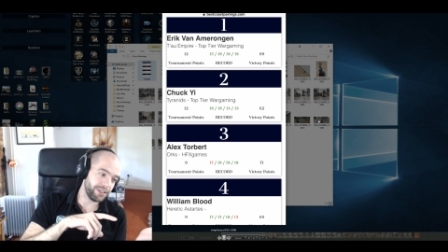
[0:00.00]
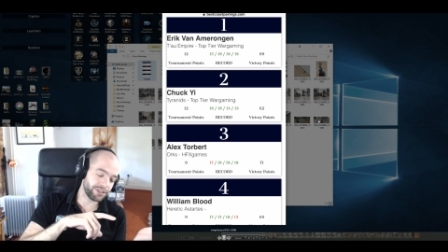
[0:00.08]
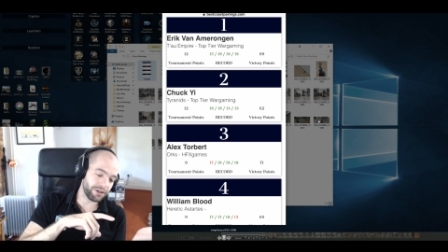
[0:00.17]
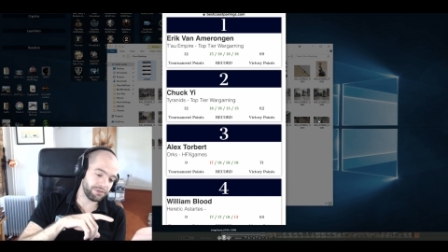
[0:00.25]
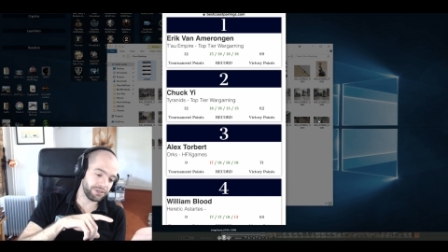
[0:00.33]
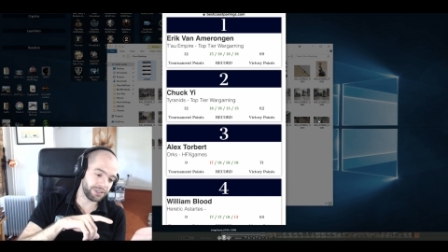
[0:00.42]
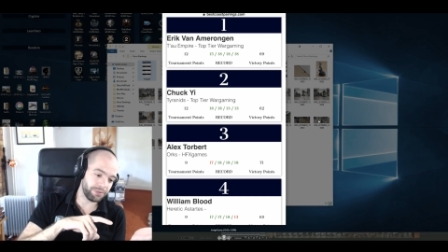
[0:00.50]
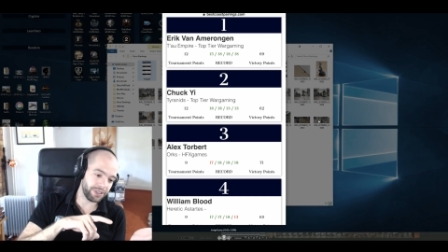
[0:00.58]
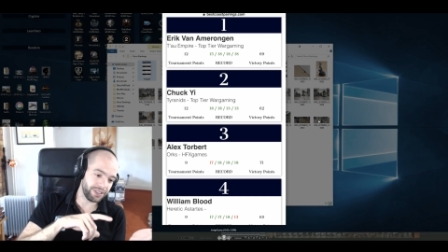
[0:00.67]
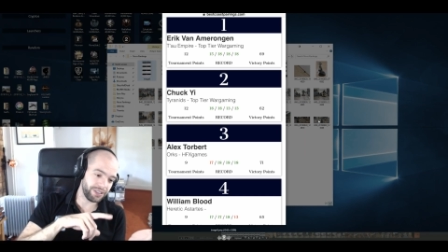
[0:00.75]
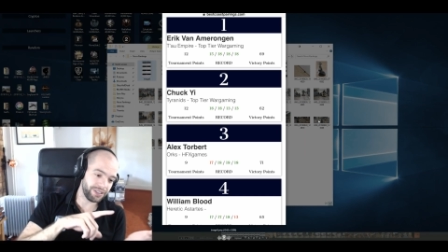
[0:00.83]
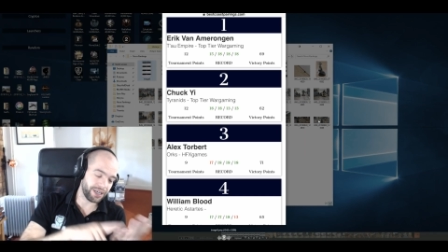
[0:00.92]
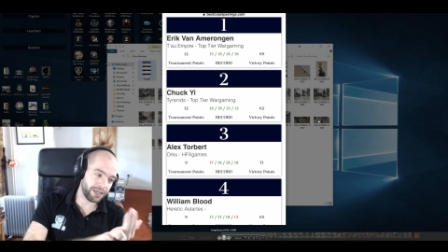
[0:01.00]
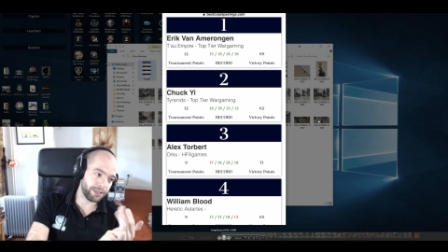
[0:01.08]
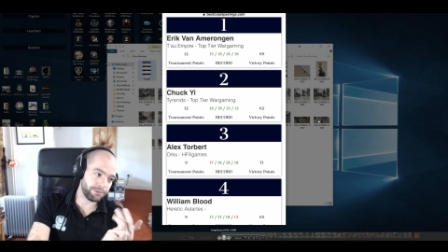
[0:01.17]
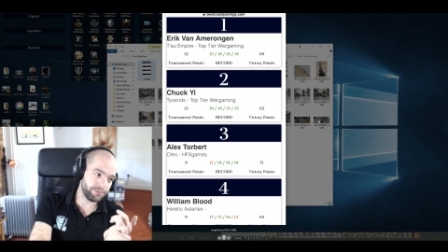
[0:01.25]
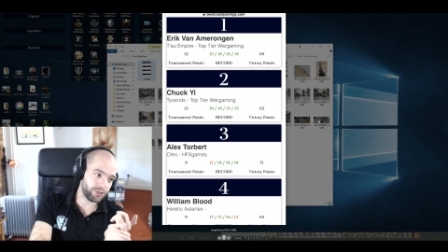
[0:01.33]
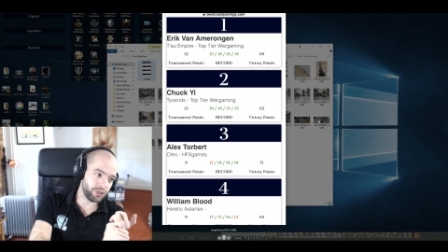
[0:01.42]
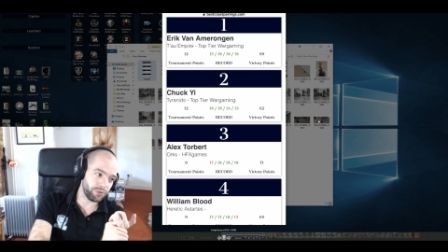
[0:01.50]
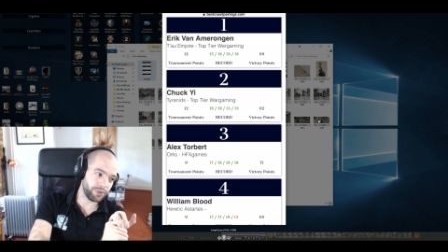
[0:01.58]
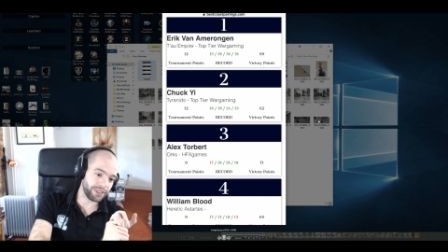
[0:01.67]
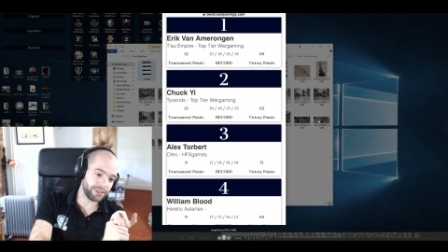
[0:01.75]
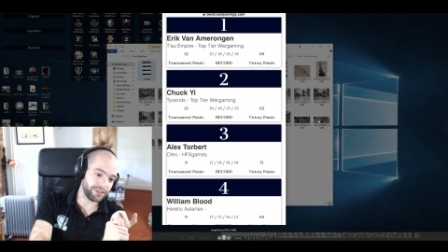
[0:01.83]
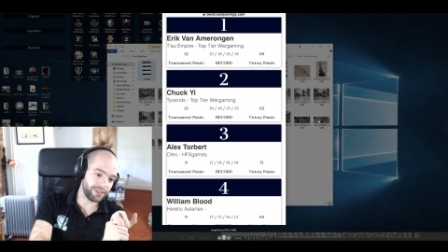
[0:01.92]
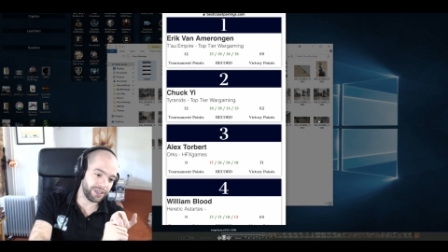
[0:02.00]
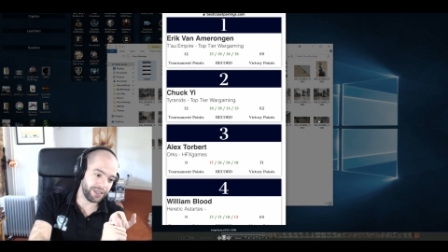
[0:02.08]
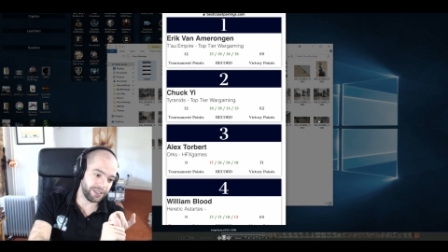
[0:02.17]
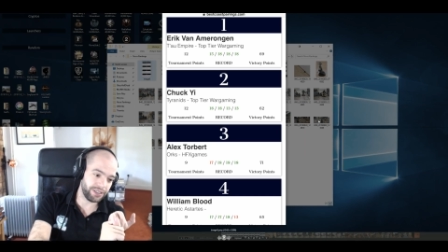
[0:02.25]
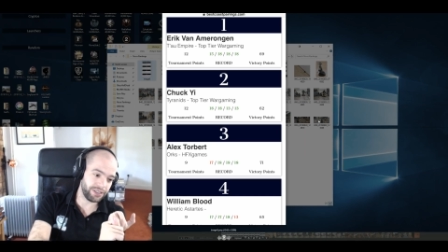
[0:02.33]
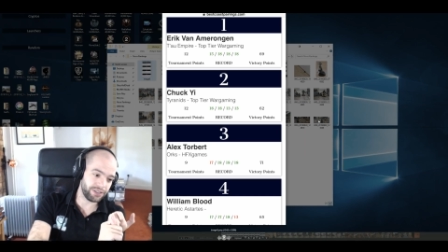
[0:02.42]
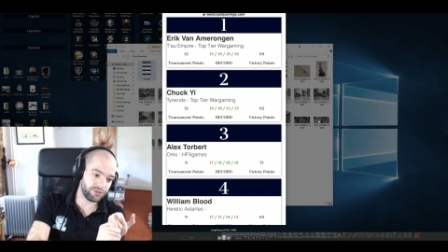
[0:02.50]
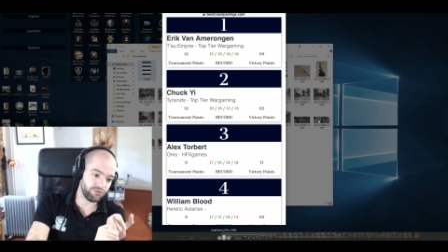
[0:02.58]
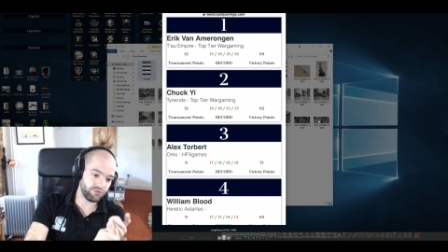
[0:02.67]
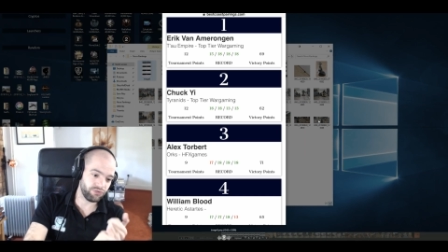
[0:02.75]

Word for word: is going to be um, doing his